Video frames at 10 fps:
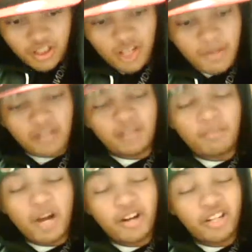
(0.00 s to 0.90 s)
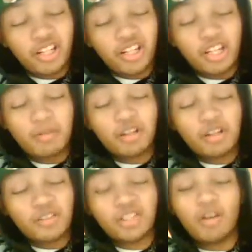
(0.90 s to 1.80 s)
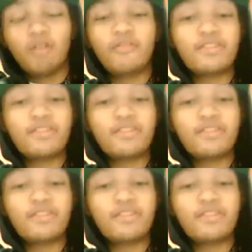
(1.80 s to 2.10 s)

Talk about the marketing gimmick of this whole